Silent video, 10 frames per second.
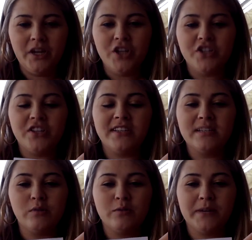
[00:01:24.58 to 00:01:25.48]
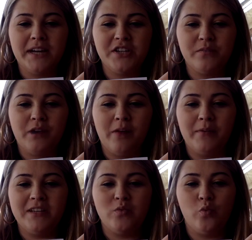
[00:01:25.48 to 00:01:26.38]
So this multiplication problem
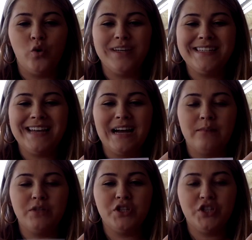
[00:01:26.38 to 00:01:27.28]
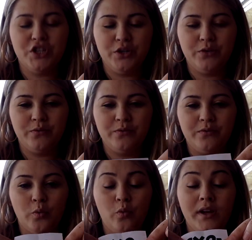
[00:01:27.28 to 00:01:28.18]
is 1 times 2.
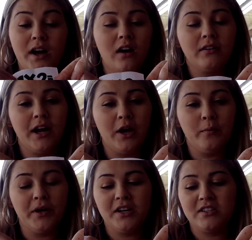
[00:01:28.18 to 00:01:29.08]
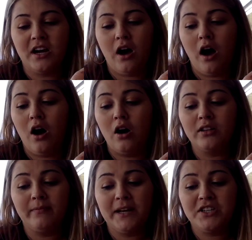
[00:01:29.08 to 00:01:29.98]
We all know, because all
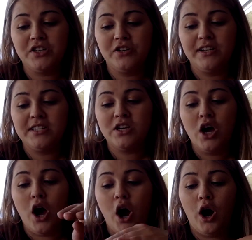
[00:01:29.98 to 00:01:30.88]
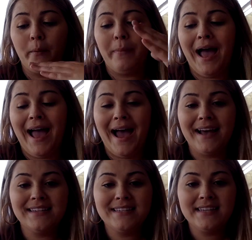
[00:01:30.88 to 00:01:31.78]
of my students are
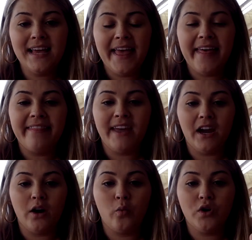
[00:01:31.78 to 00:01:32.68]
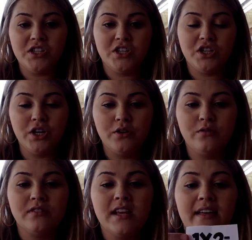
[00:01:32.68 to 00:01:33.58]
past their 1s and
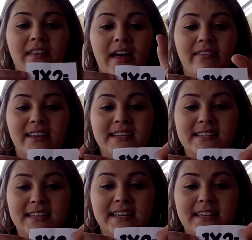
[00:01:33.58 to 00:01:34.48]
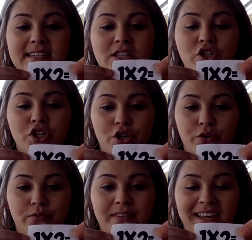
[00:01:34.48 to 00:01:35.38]
2s, that this is
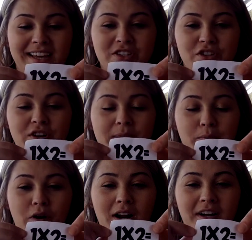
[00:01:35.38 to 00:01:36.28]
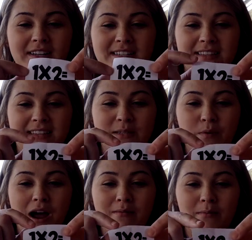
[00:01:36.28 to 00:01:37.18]
2. The answer in the product to this
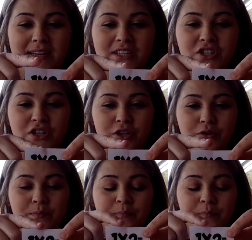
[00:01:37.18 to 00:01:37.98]
problem is 2.